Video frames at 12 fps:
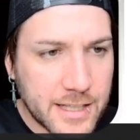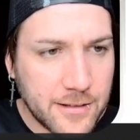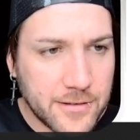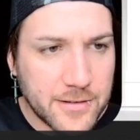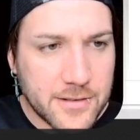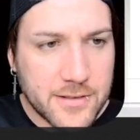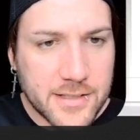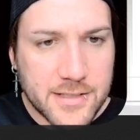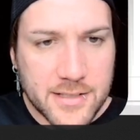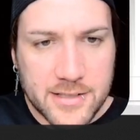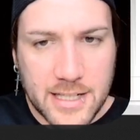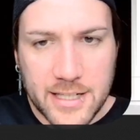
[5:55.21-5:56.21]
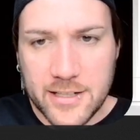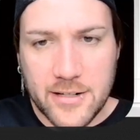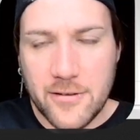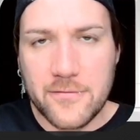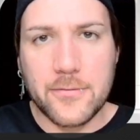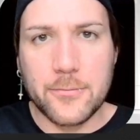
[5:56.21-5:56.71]
Hang on, just because I didn't
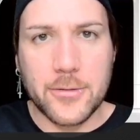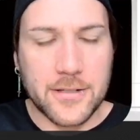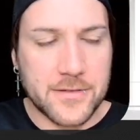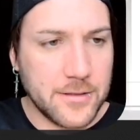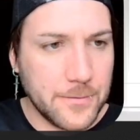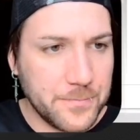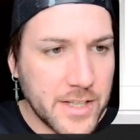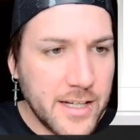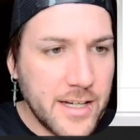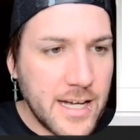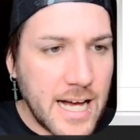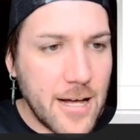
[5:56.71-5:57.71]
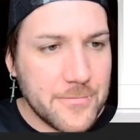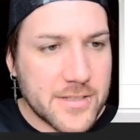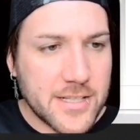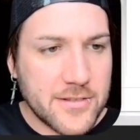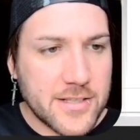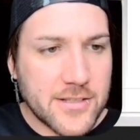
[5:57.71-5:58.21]
know what I was doing. Um,
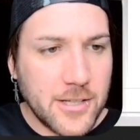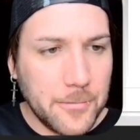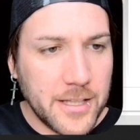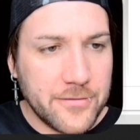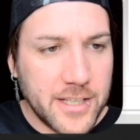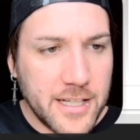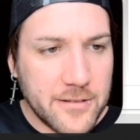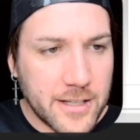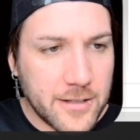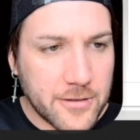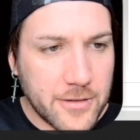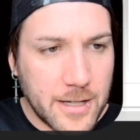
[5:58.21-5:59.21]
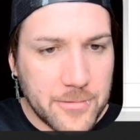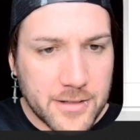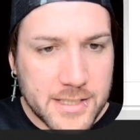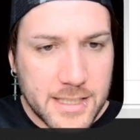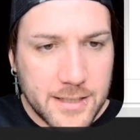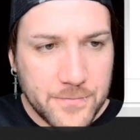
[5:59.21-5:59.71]
so the top left here, you go create
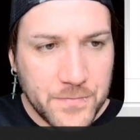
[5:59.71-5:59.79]
proxy,